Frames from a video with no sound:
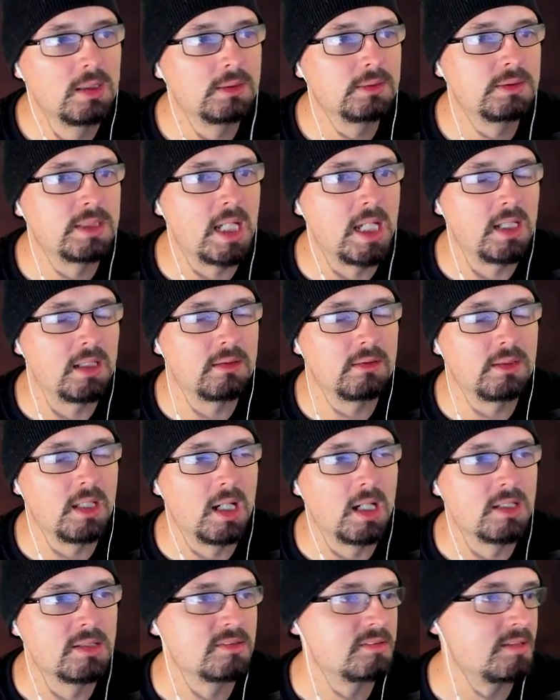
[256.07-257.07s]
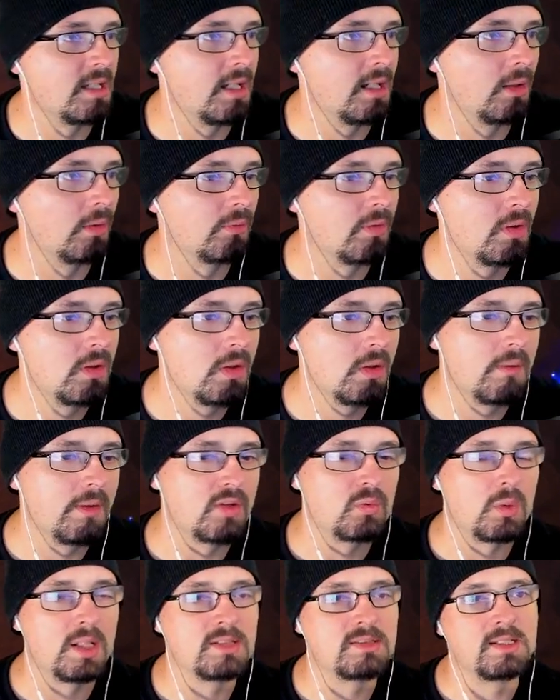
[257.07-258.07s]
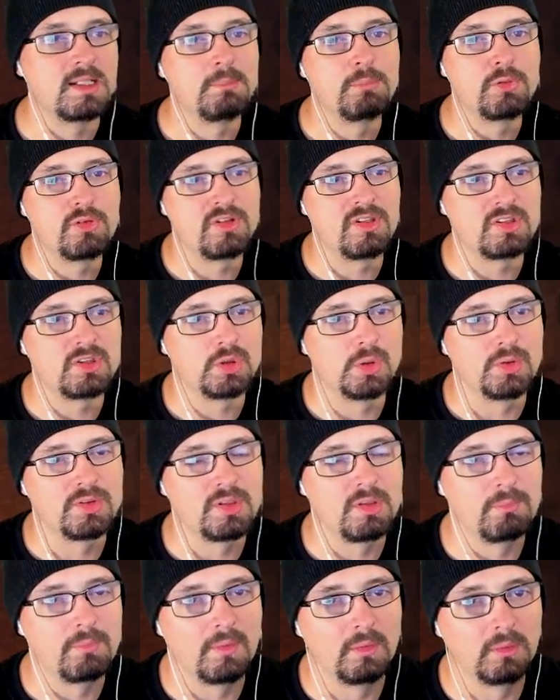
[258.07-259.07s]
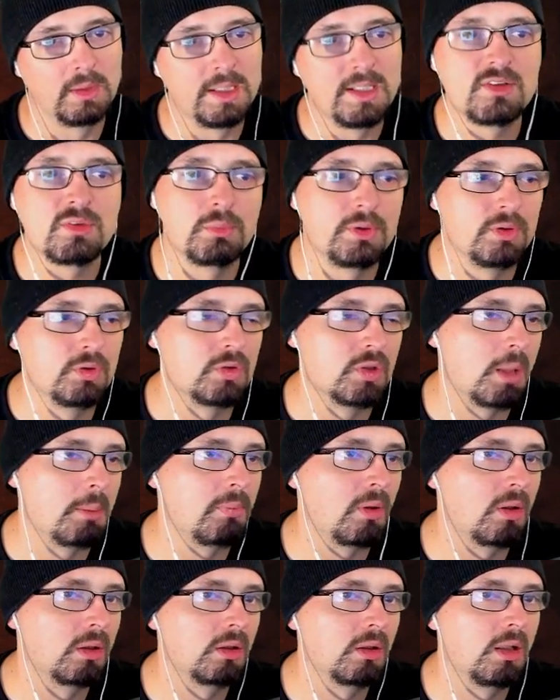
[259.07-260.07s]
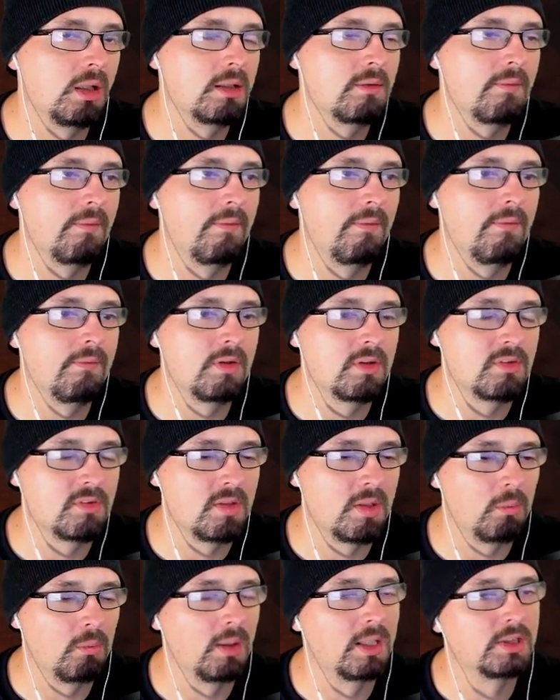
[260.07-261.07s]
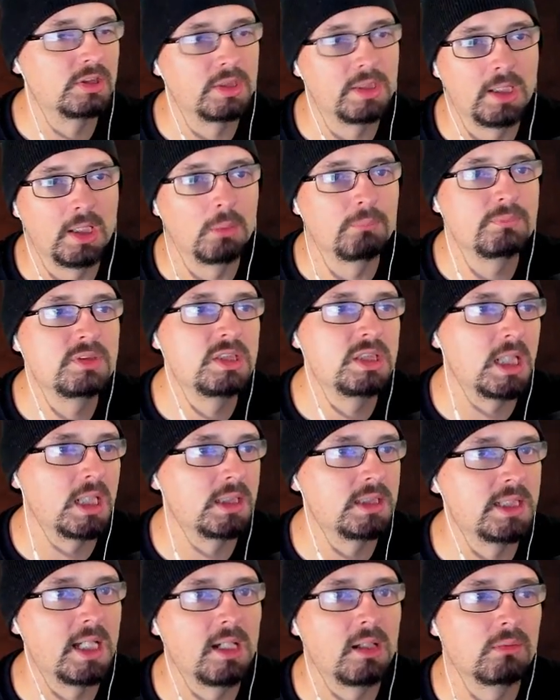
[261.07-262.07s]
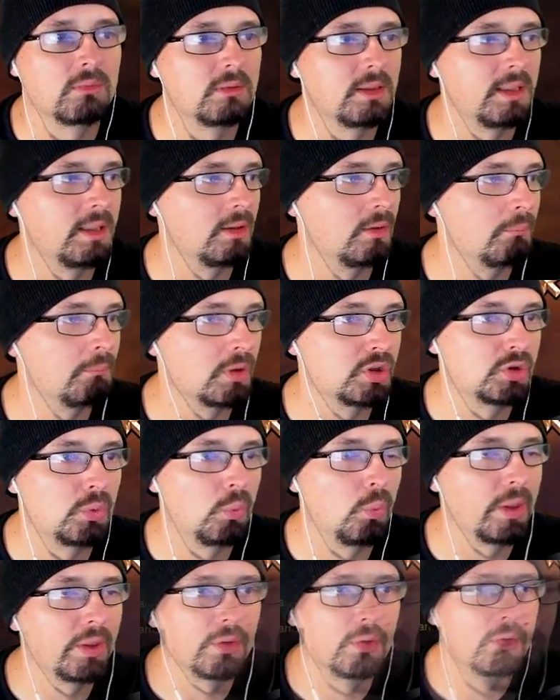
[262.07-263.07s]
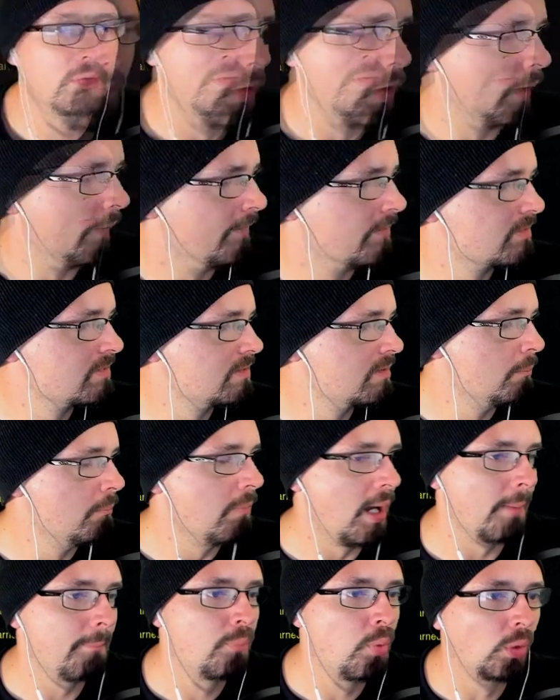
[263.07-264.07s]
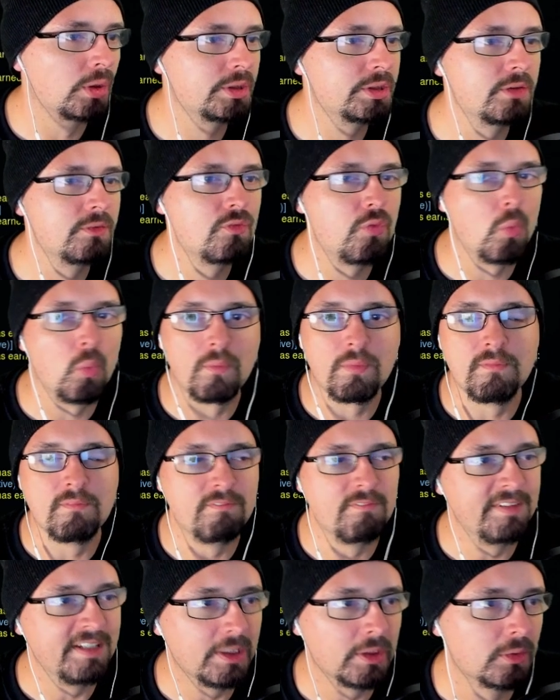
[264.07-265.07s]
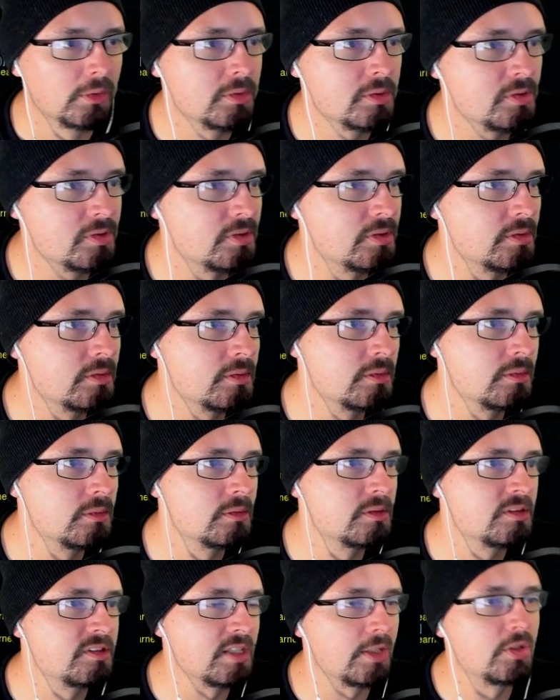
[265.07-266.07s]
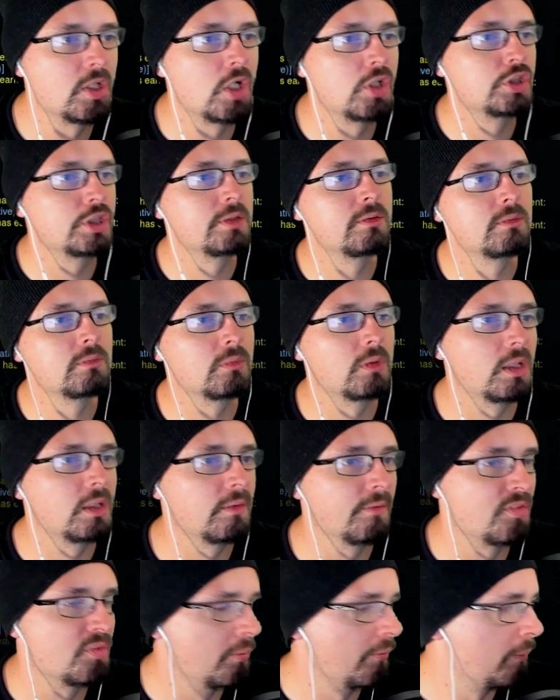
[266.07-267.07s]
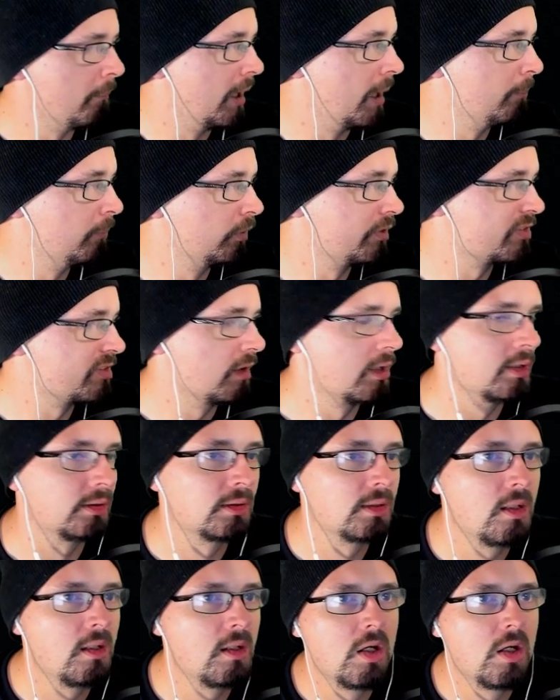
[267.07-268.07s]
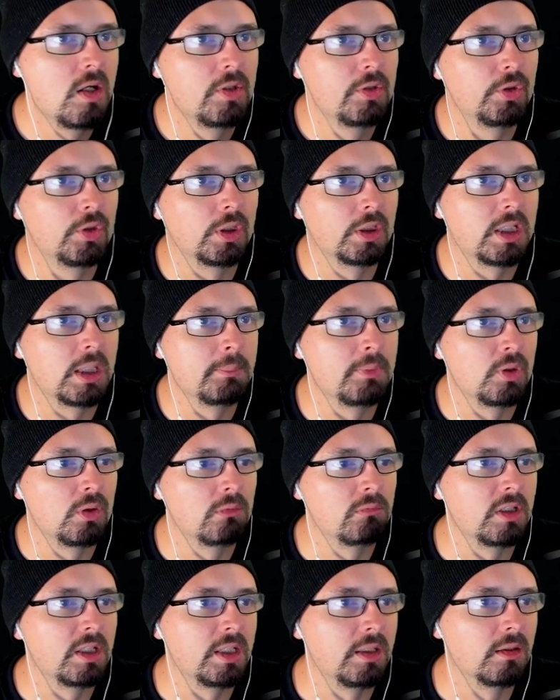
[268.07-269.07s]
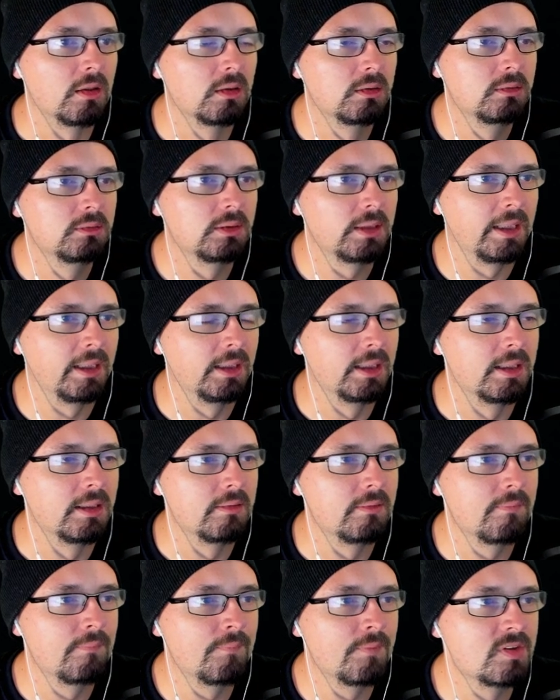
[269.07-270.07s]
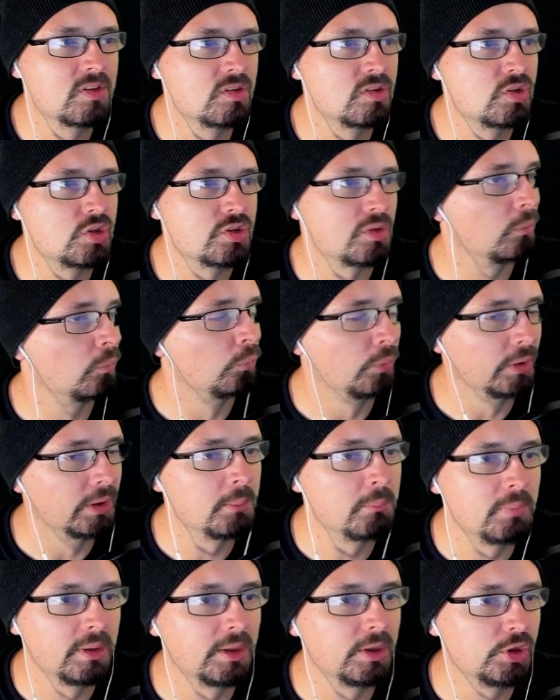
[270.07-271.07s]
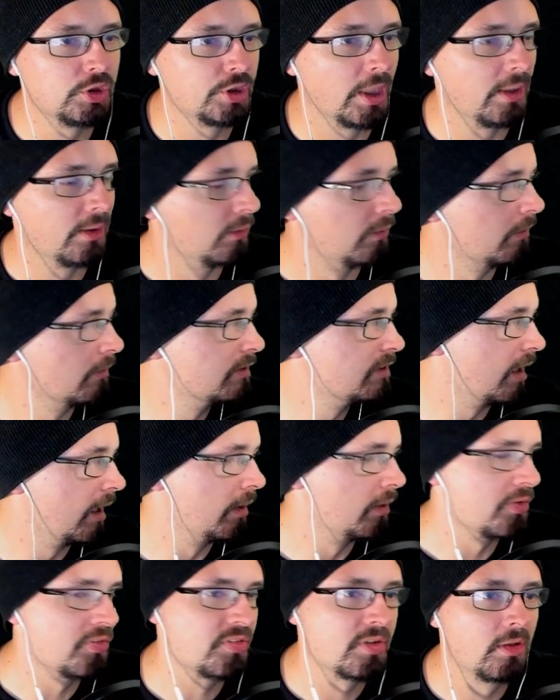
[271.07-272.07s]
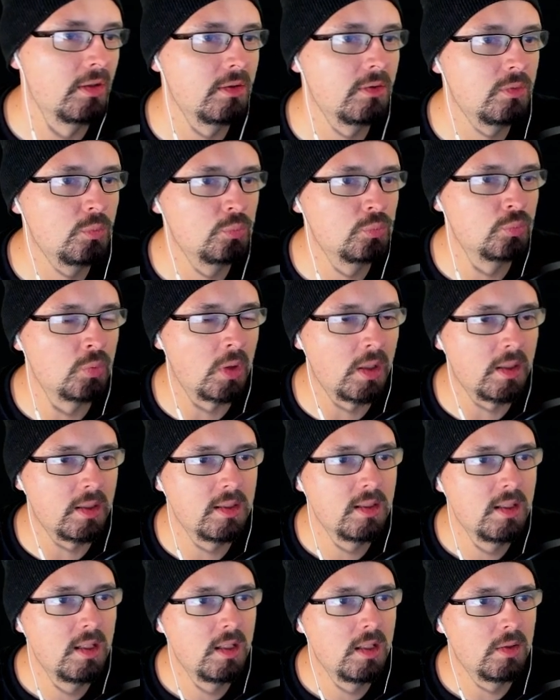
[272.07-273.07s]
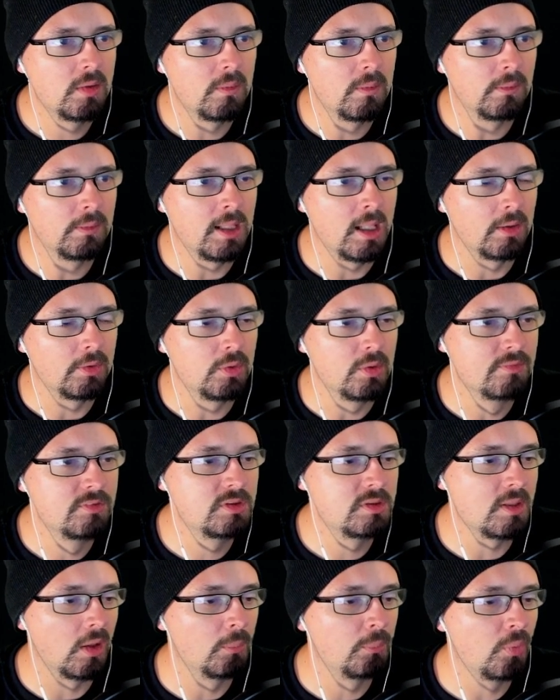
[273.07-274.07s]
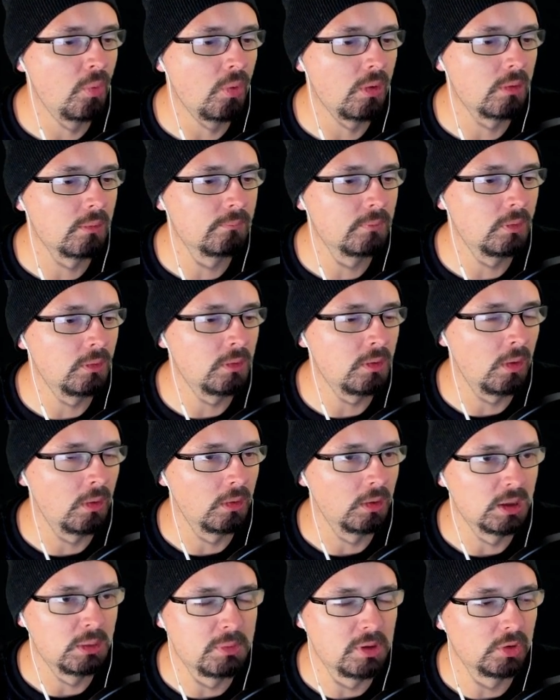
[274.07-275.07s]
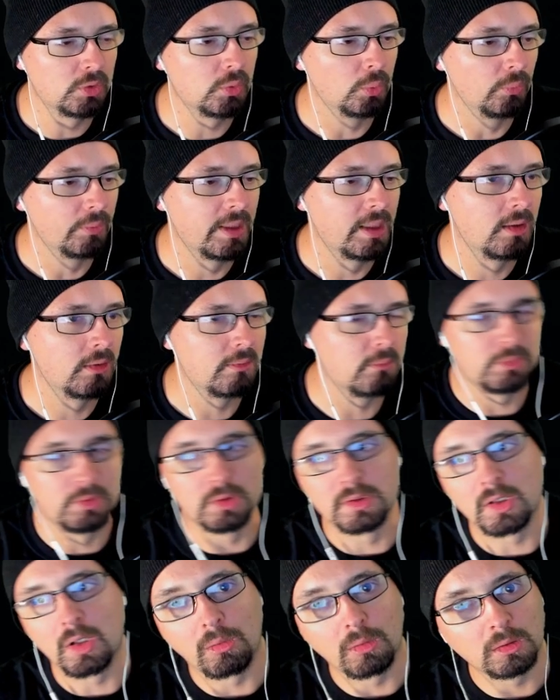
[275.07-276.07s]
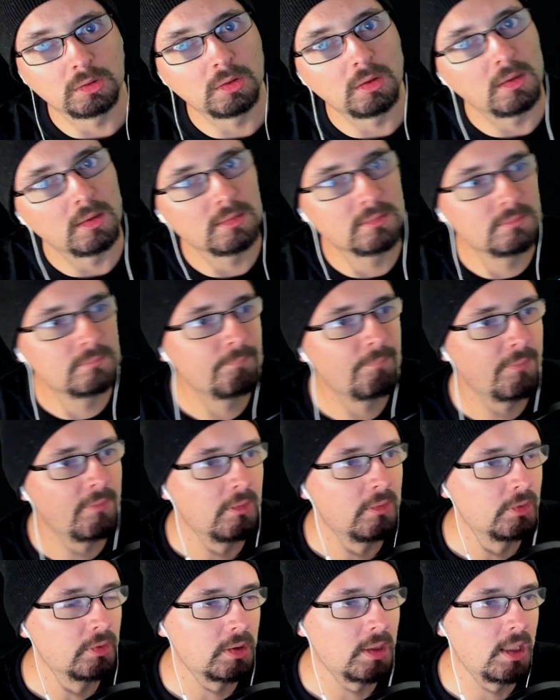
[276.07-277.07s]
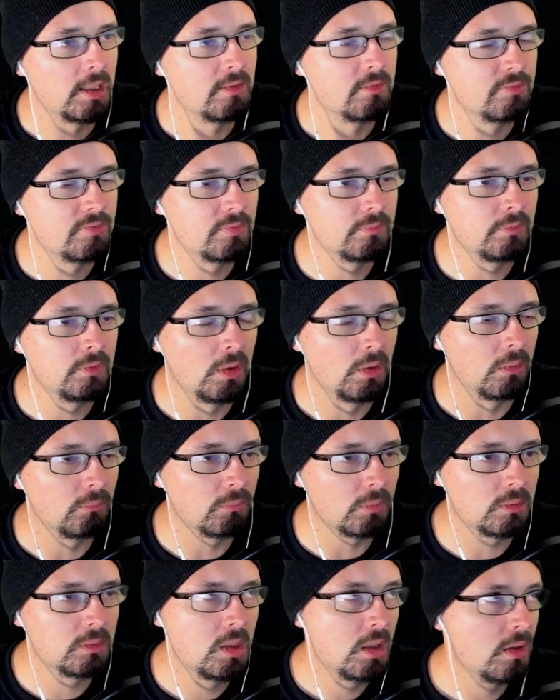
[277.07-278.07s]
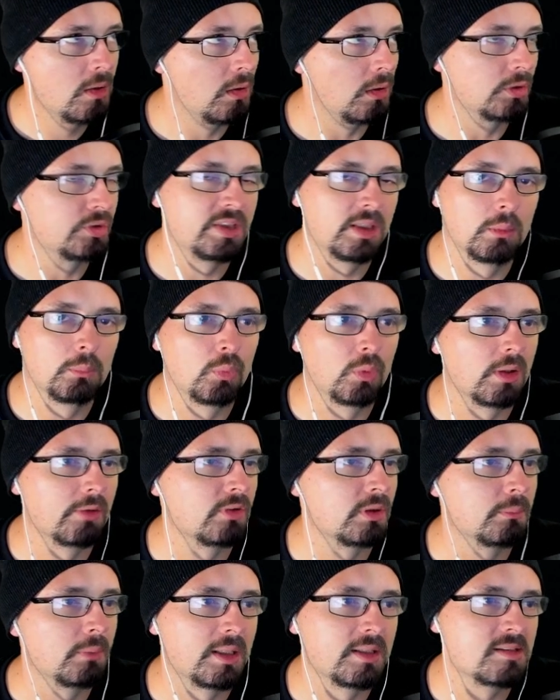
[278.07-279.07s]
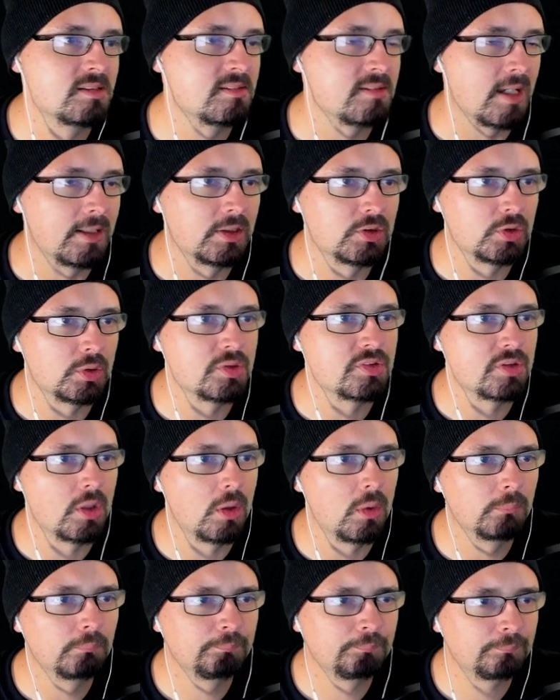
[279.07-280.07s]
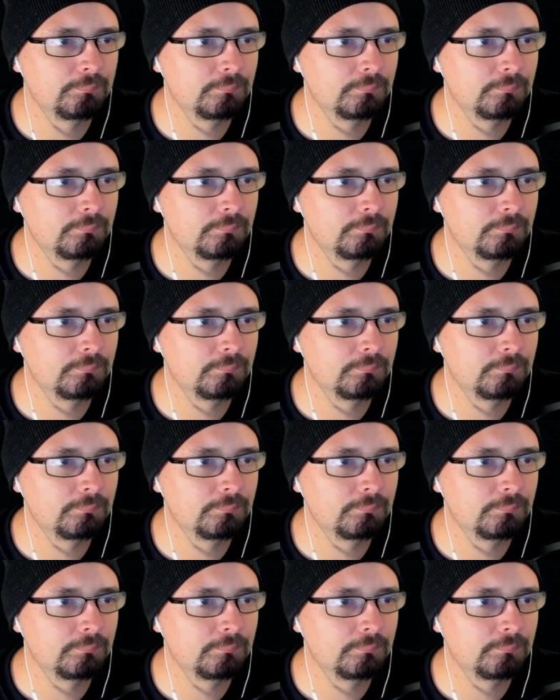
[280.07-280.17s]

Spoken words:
take guys down. That's why I say position yourself with elites when you drop Archon, because they will actually help take down it much quicker. Alright, this is the map portion for the Veers set dungeon, right? This is what the map looks like. You're going to come in over here, and this is just a really big jail tile set, right? Now you have teleport on a limited cooldown, and when you're in Archon, then you're going to have, a teleport every like second or so.